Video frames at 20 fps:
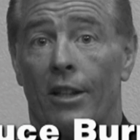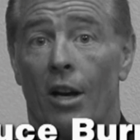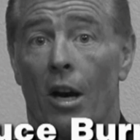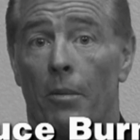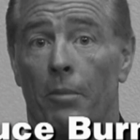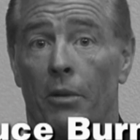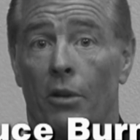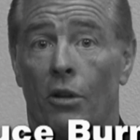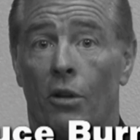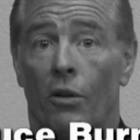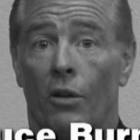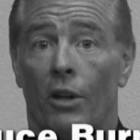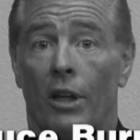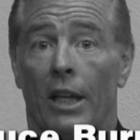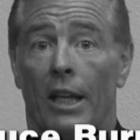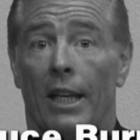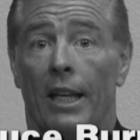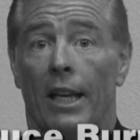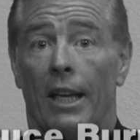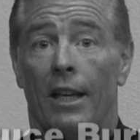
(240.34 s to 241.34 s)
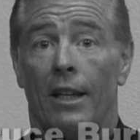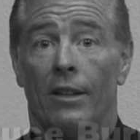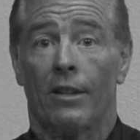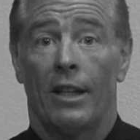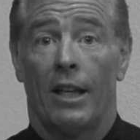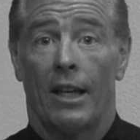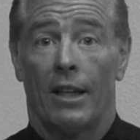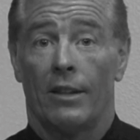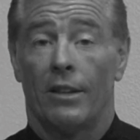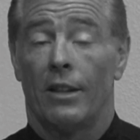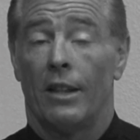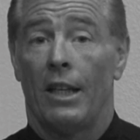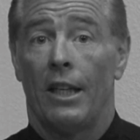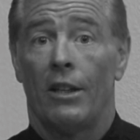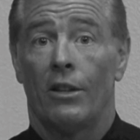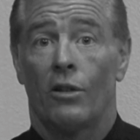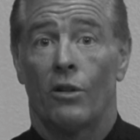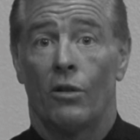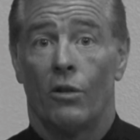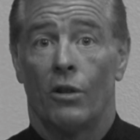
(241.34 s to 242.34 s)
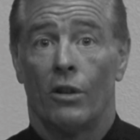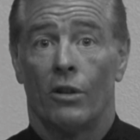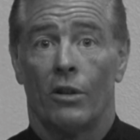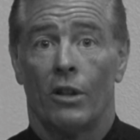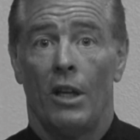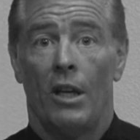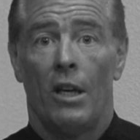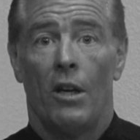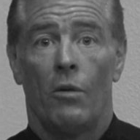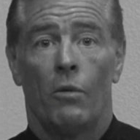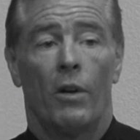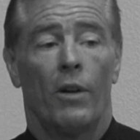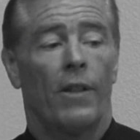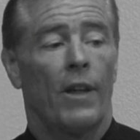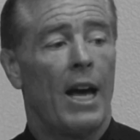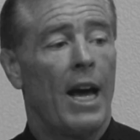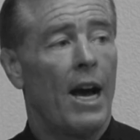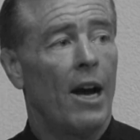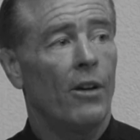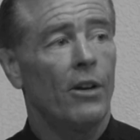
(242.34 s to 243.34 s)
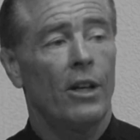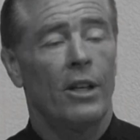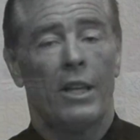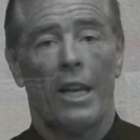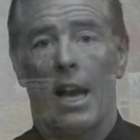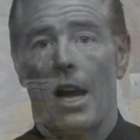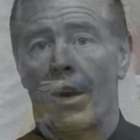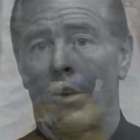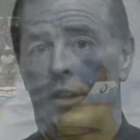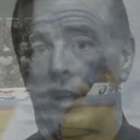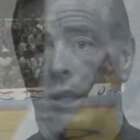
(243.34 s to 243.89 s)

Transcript: the opportunity into his hands and he scores. Without a doubt,